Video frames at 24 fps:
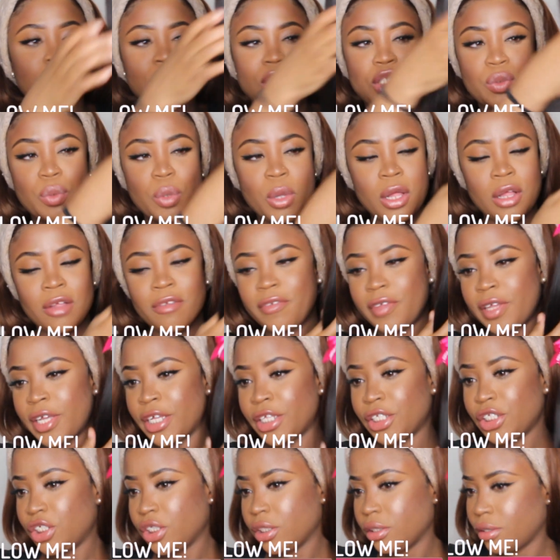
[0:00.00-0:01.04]
the 12
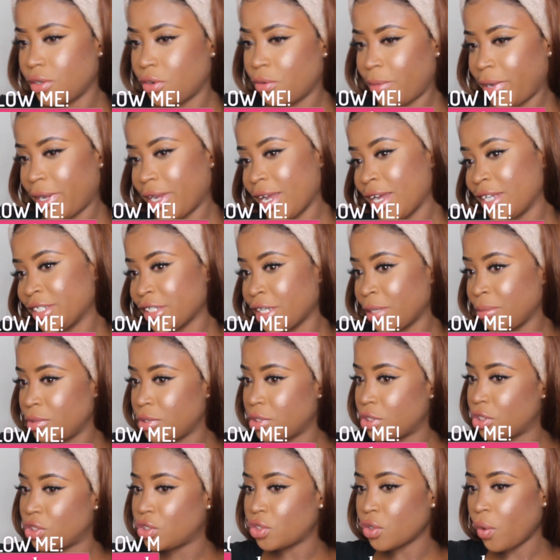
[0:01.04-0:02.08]
inch. Oh my gosh, I'm
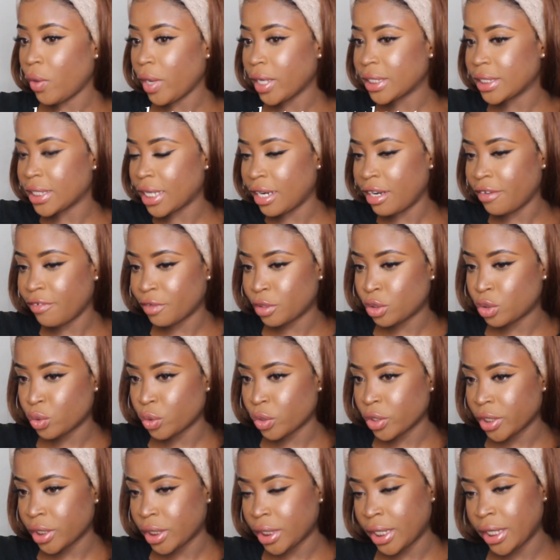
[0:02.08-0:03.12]
so excited for
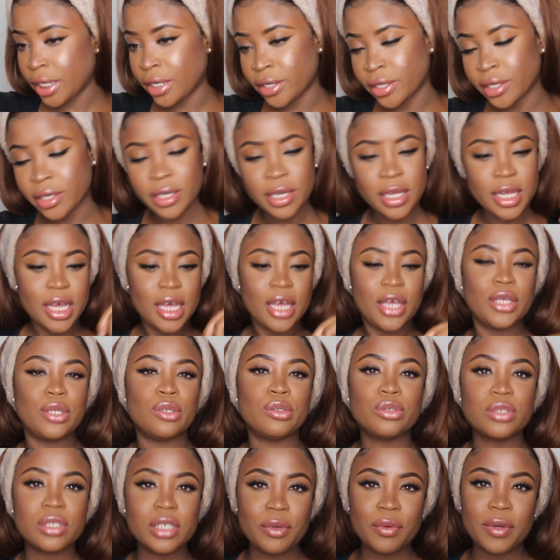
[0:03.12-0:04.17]
shorter hair.
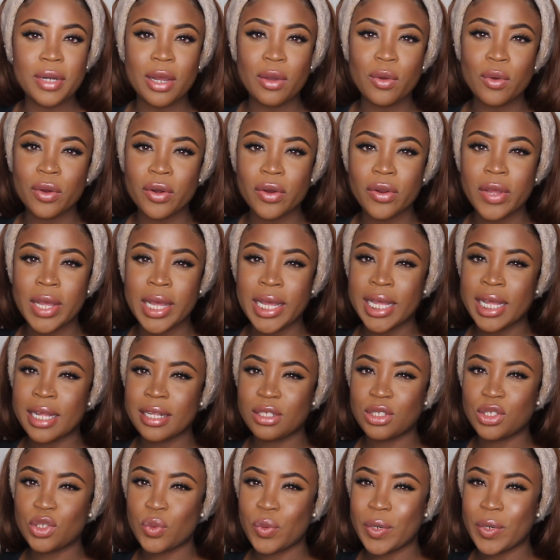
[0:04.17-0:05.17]
Usually when I order, I get